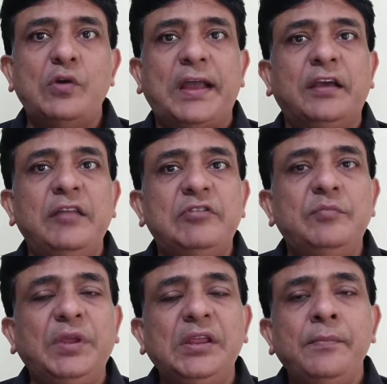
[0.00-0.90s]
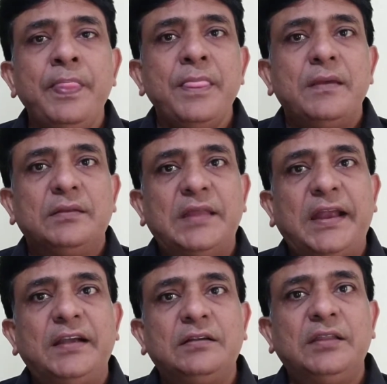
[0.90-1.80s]
agree with me
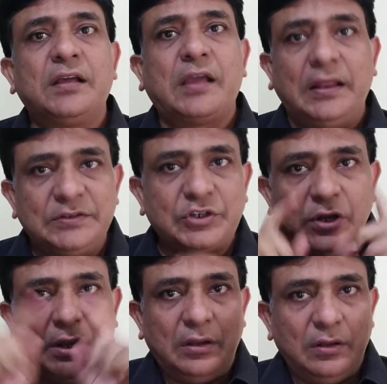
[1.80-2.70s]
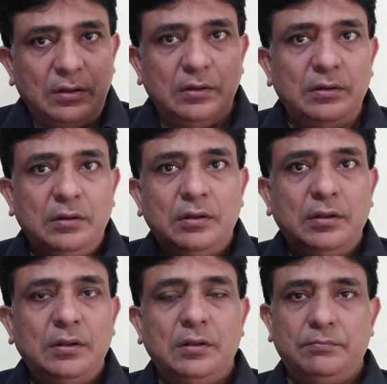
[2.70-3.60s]
that the cultural
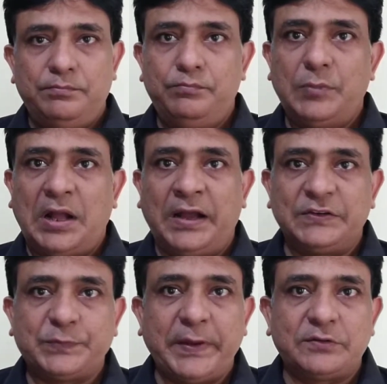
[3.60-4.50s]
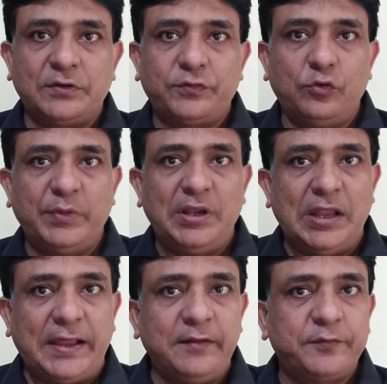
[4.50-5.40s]
aspect of human
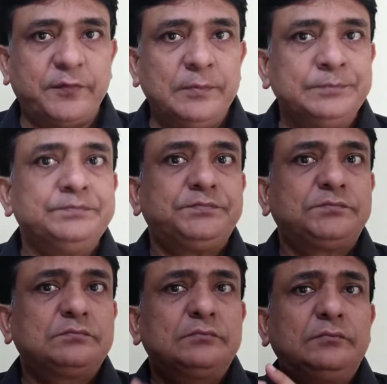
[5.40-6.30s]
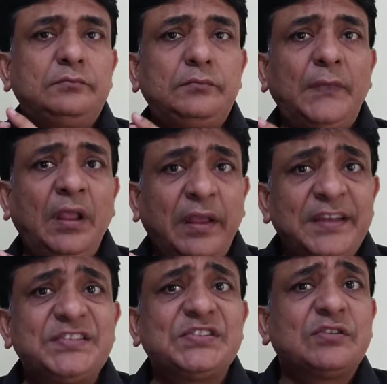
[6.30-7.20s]
life
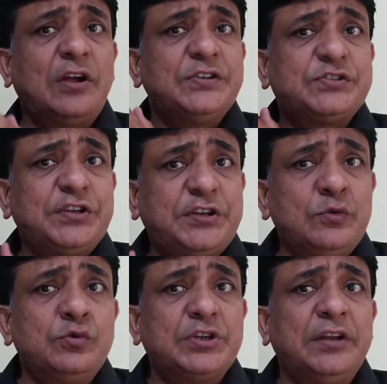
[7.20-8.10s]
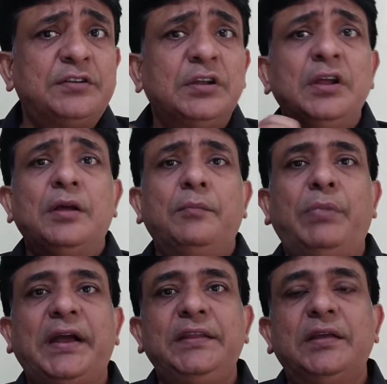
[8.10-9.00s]
is constituted
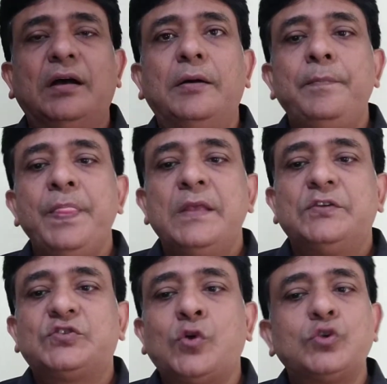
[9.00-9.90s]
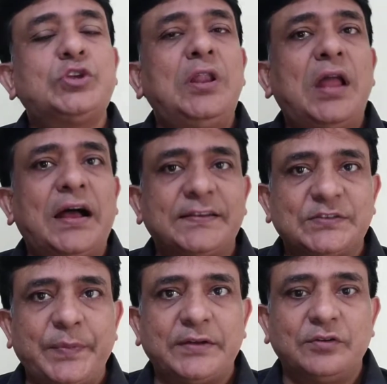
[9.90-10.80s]
by the social
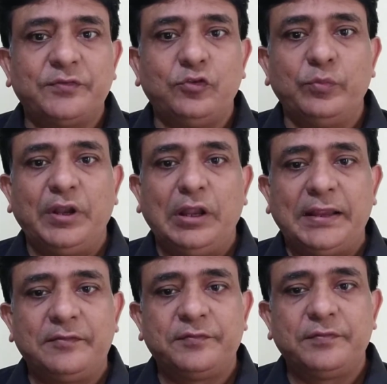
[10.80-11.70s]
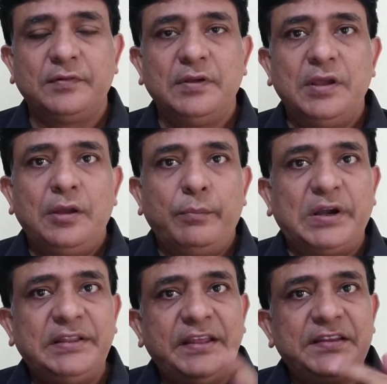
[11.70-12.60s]
aspect of human life?
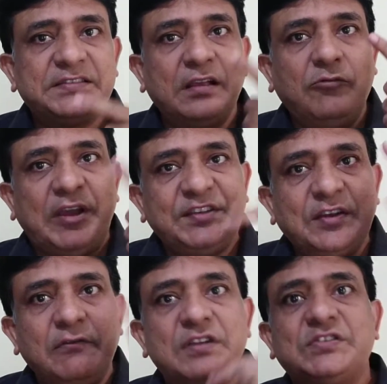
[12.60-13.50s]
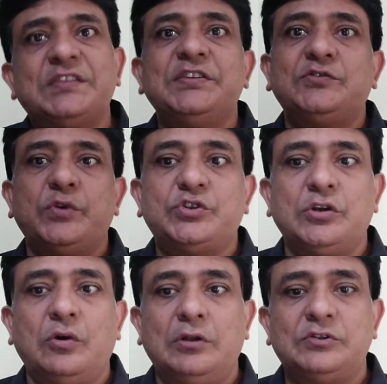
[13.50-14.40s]
But there is a vice versa
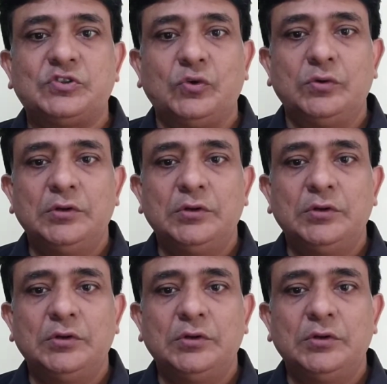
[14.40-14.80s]
situation also.